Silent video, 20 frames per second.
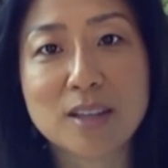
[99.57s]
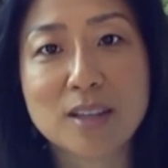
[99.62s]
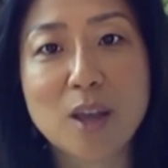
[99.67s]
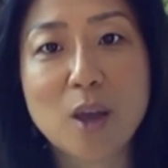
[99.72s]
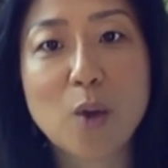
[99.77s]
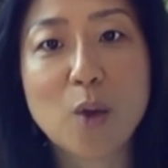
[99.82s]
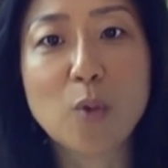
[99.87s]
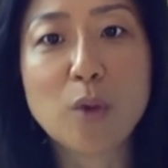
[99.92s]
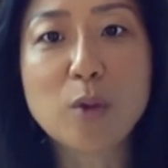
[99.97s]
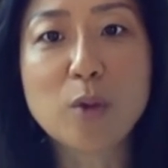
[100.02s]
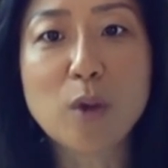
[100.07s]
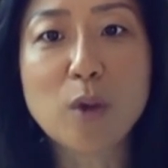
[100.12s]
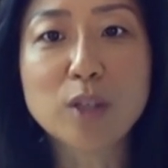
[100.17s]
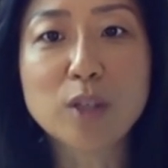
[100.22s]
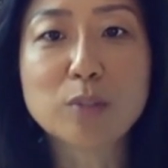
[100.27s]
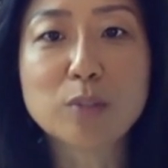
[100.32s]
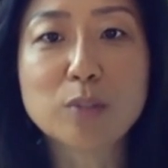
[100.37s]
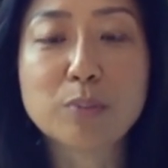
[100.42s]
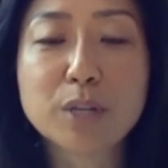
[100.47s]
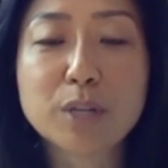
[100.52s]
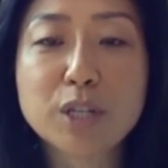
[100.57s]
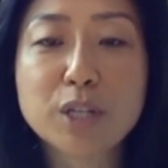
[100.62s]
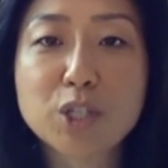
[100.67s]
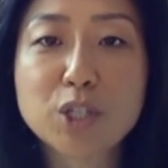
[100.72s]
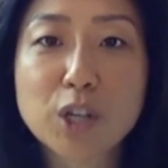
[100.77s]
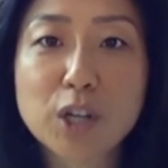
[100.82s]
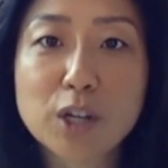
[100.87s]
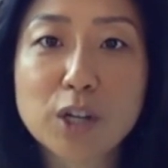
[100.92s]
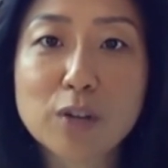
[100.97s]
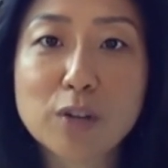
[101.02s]
We want to
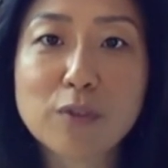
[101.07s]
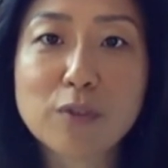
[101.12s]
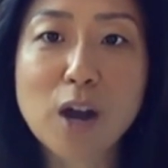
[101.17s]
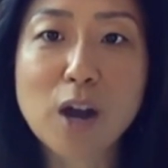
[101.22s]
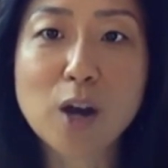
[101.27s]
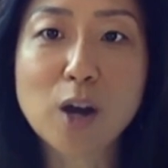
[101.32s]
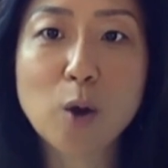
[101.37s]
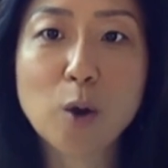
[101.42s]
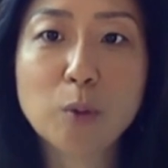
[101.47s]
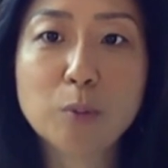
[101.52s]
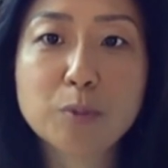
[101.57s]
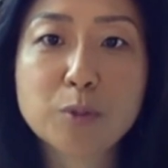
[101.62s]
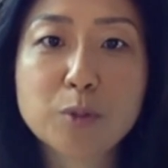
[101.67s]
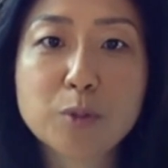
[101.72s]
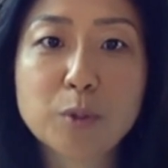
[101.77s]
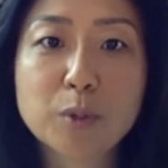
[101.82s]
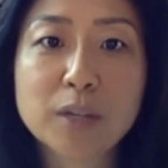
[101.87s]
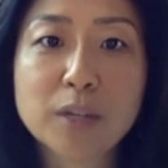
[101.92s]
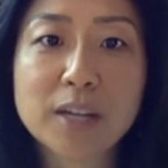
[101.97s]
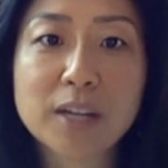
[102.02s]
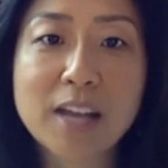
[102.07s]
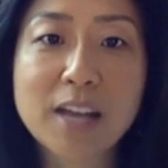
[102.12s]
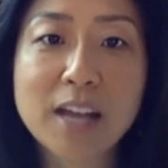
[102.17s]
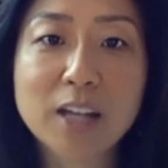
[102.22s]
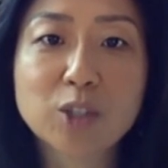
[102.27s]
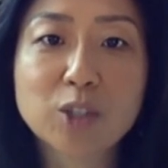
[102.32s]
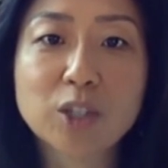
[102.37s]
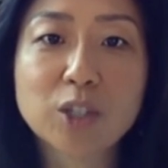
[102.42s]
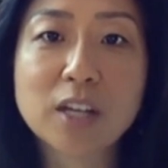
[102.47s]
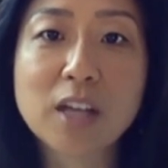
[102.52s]
preserve our homeschool
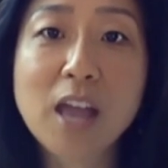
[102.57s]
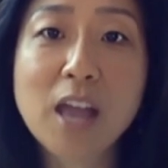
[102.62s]
connection